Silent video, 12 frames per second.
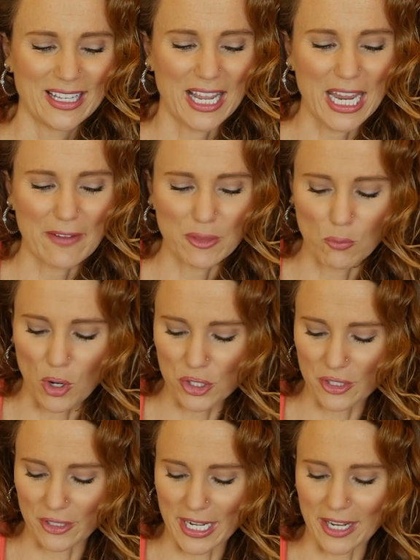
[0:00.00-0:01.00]
I have them
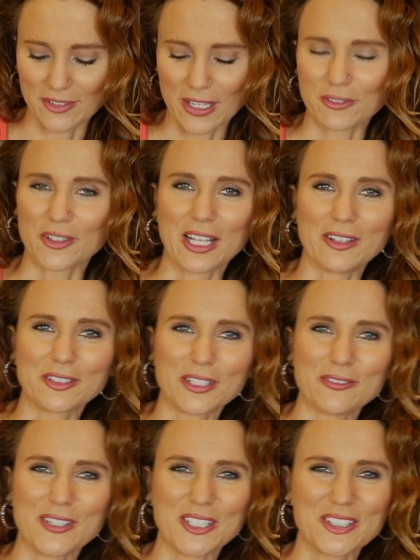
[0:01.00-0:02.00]
wash their hands after they lick
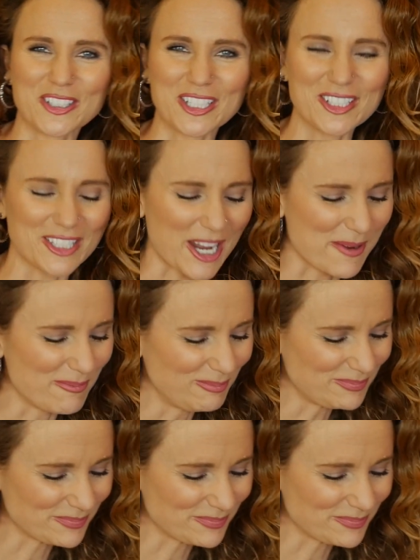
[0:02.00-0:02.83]
their fingers each time.